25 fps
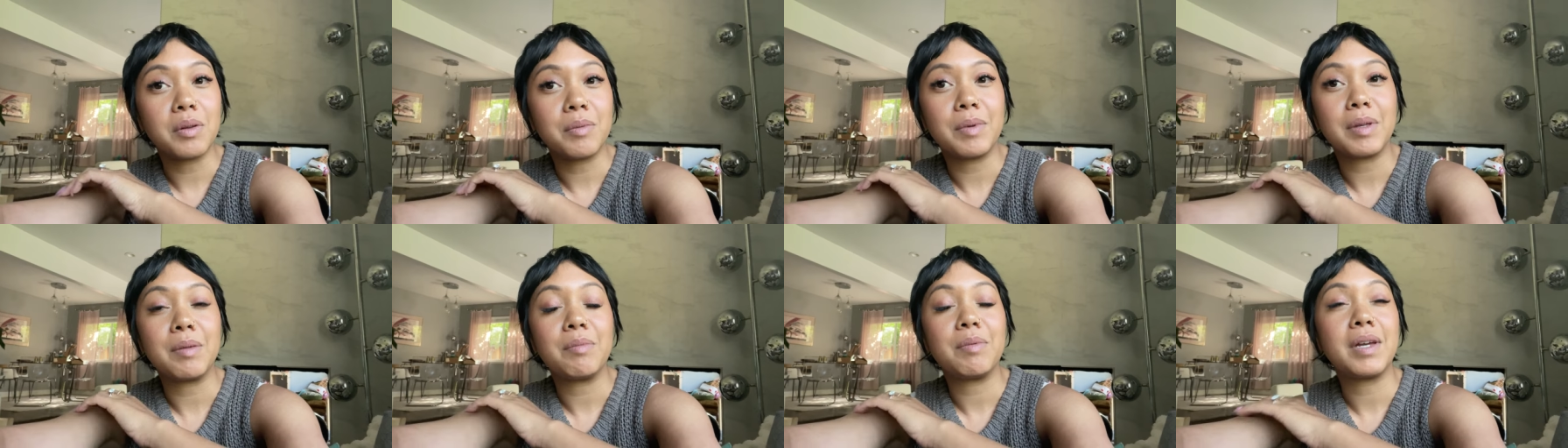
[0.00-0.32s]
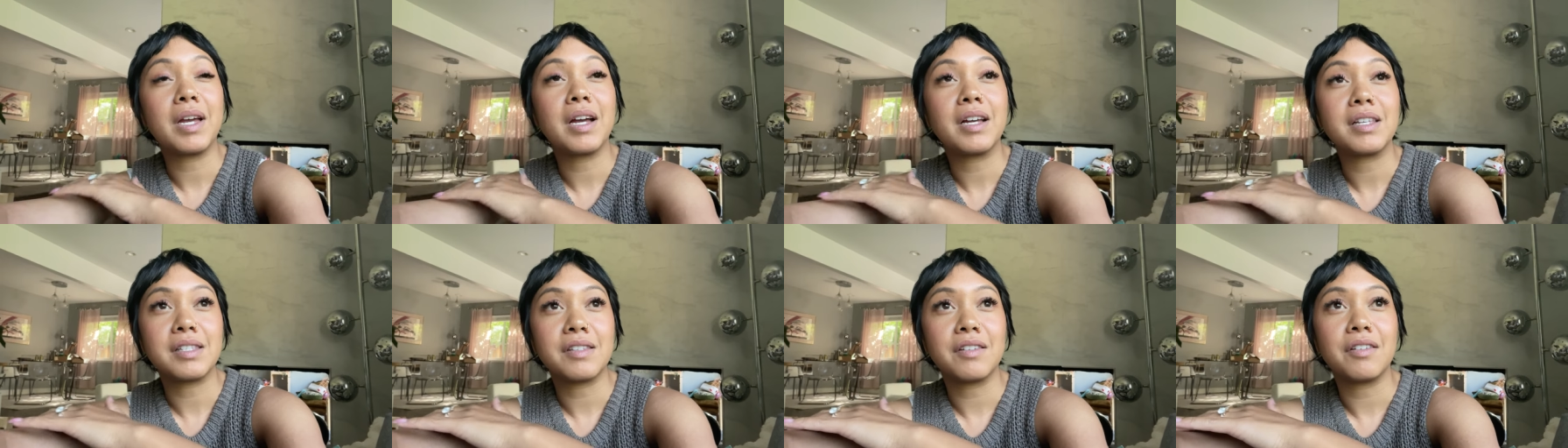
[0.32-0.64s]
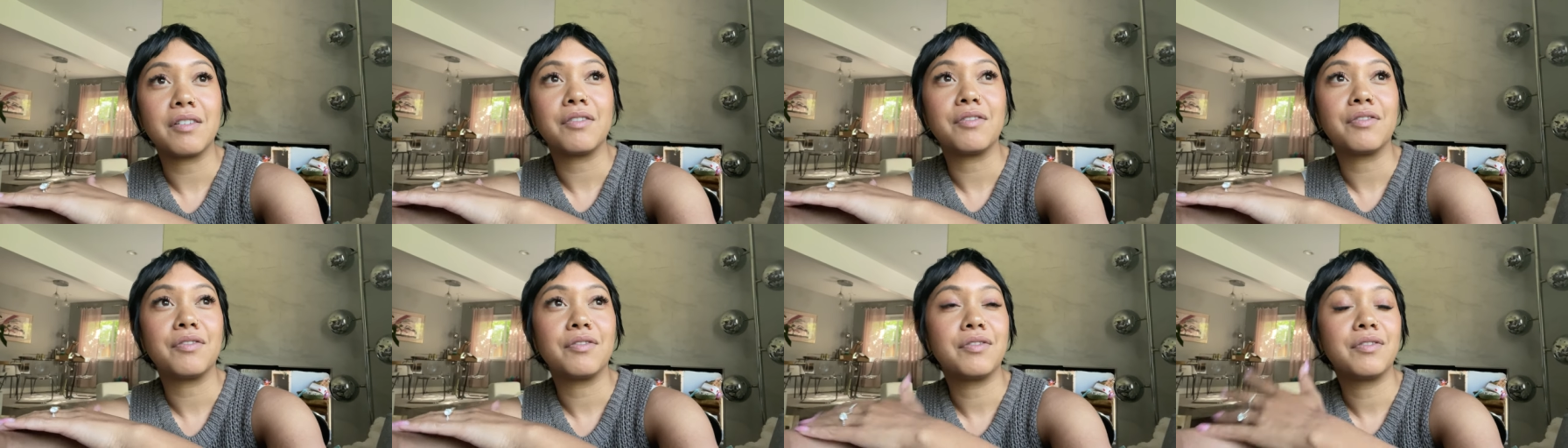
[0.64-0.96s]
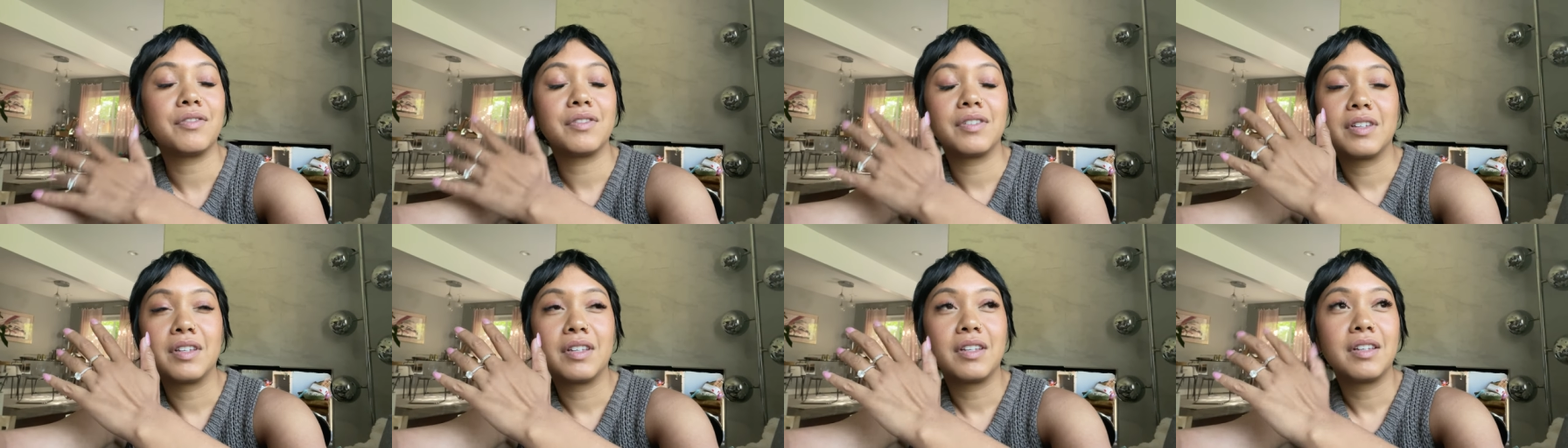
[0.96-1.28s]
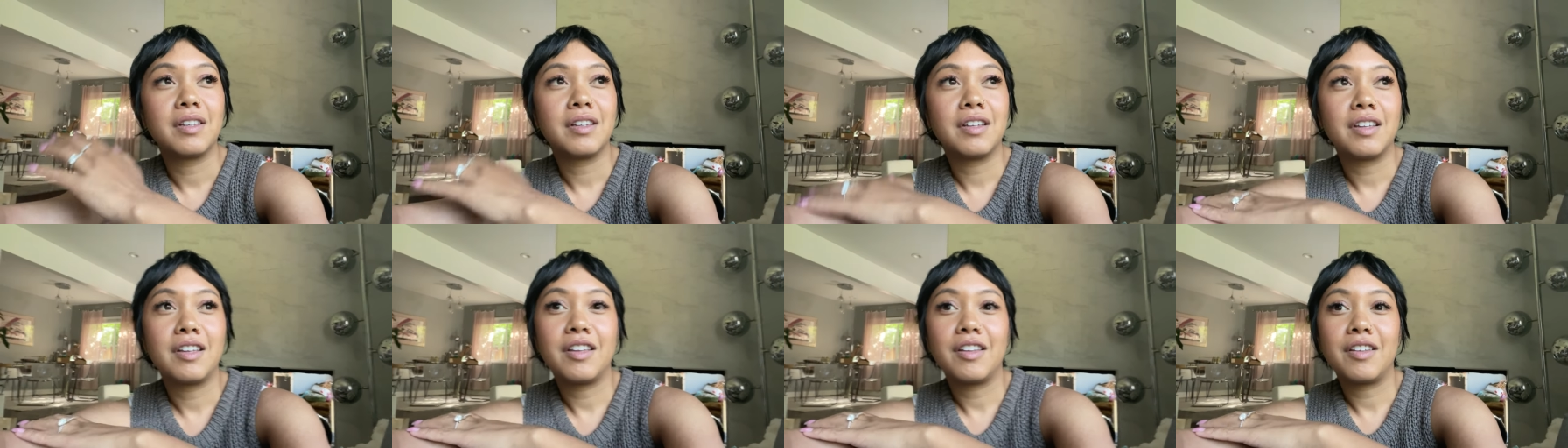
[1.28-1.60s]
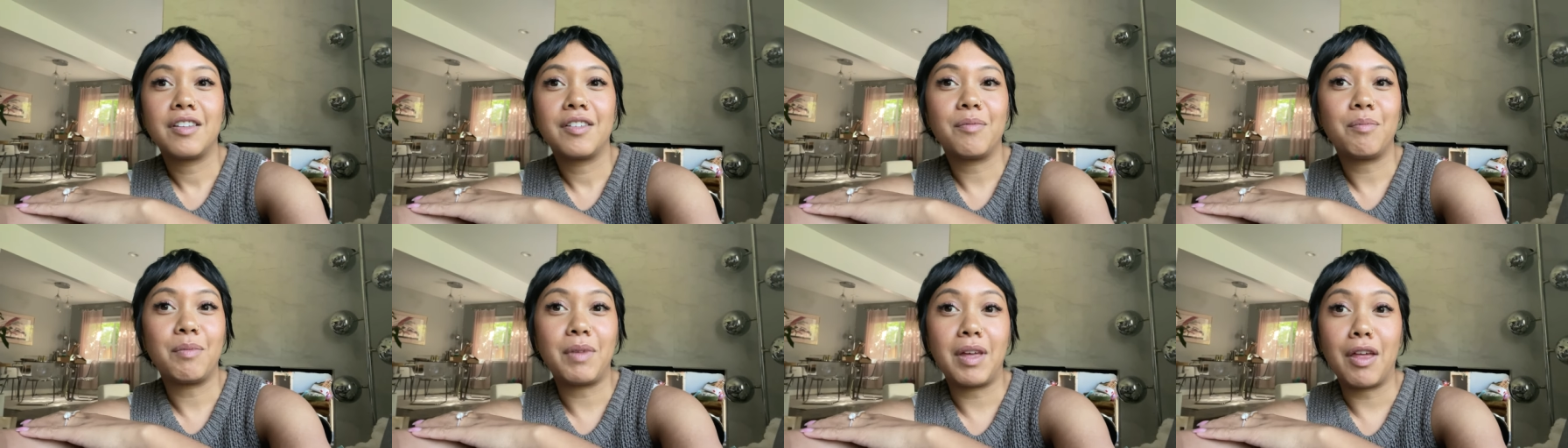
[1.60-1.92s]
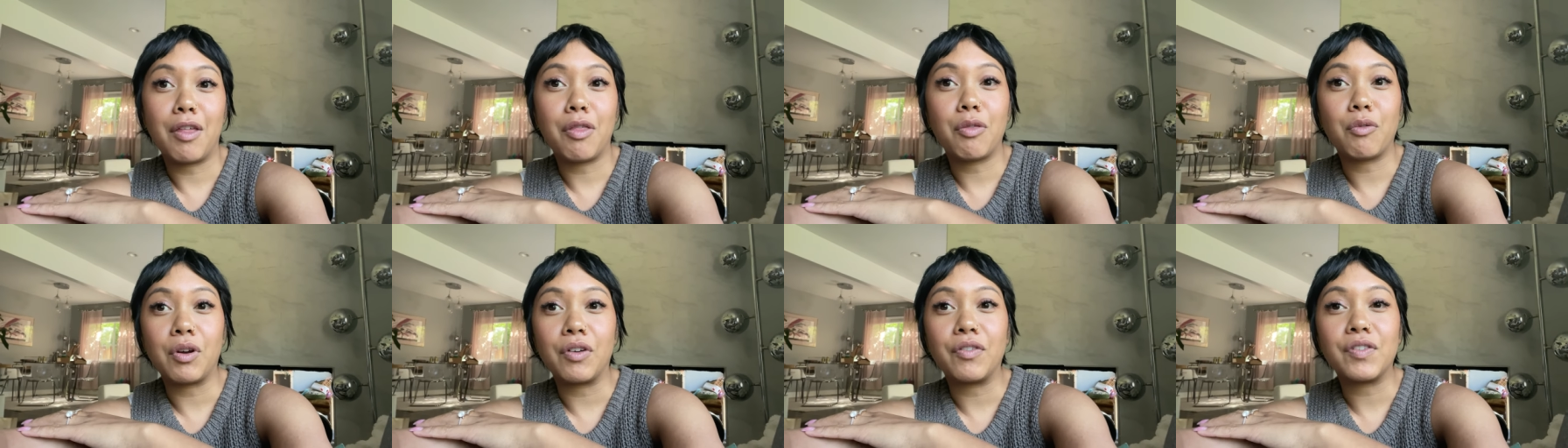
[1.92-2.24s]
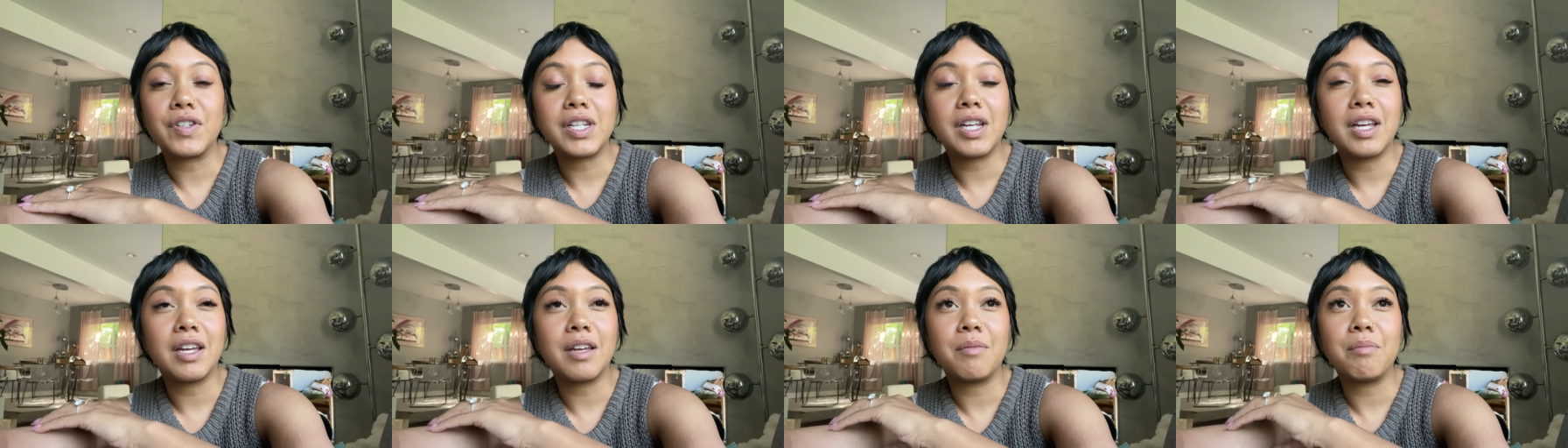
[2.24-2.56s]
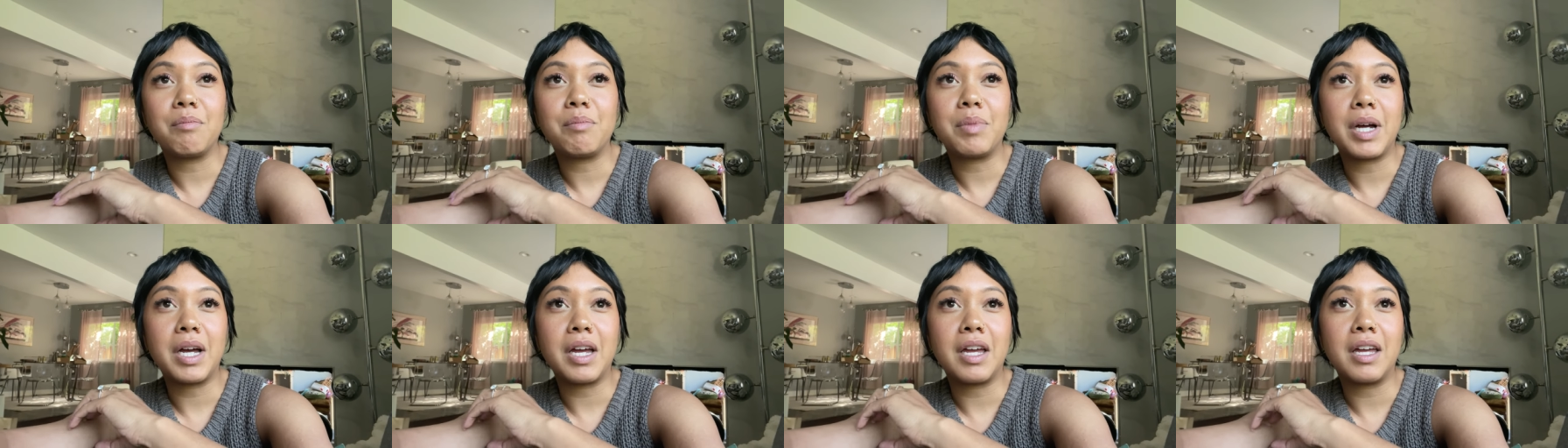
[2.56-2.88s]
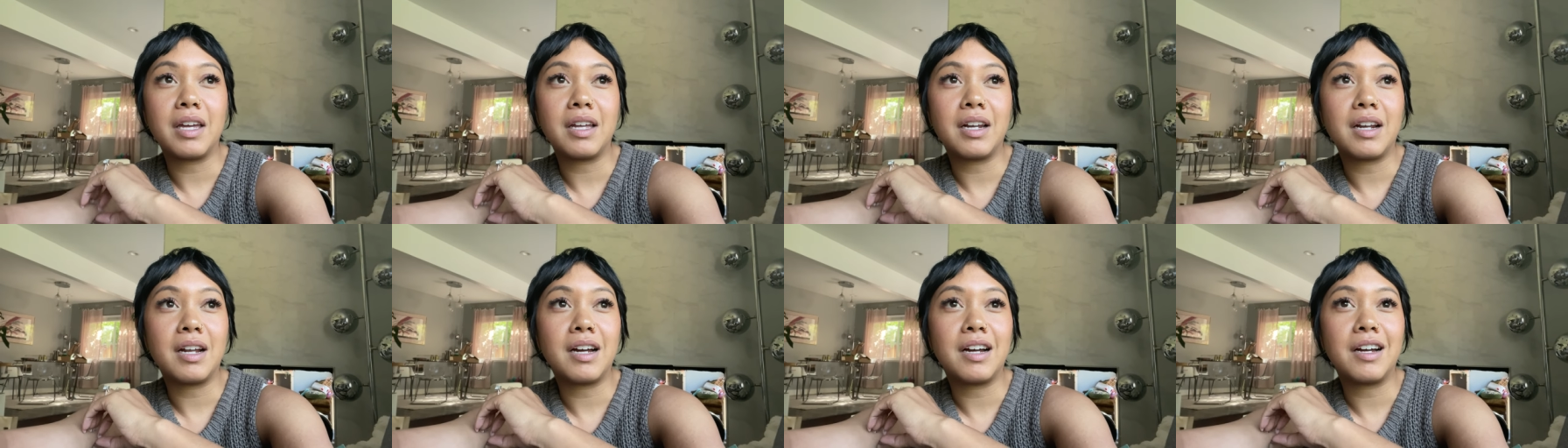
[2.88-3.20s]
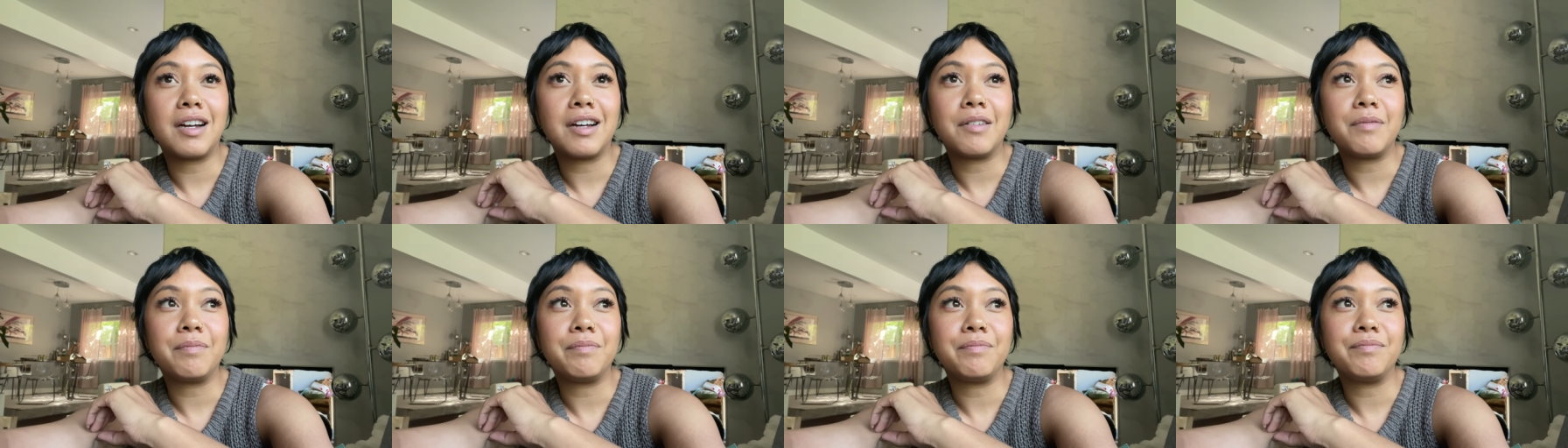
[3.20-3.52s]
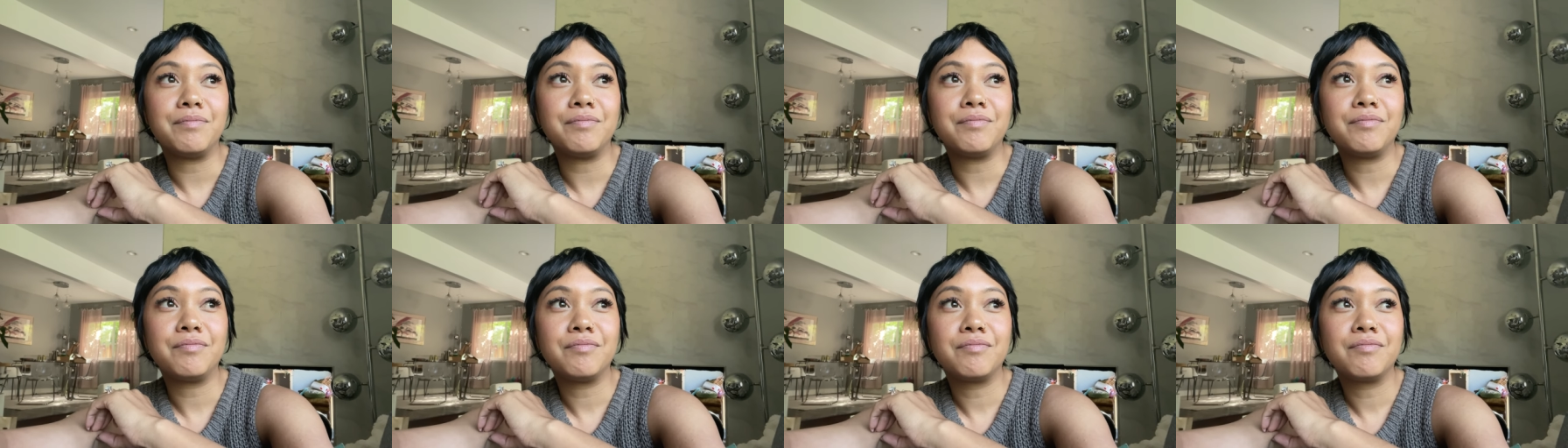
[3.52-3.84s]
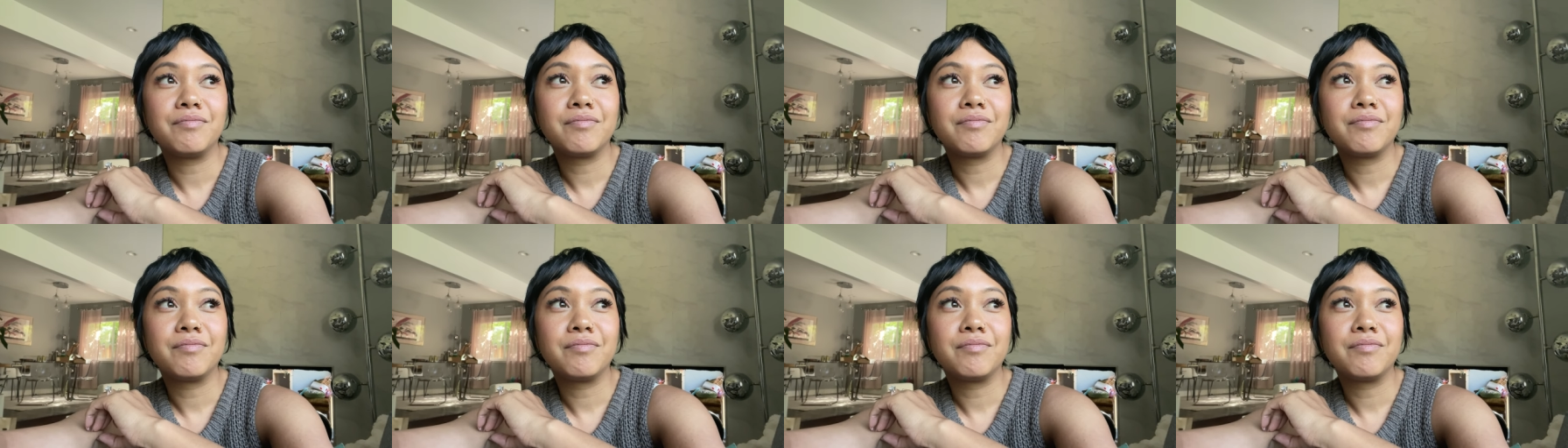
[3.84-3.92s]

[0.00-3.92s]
me because of me thrifting, but um,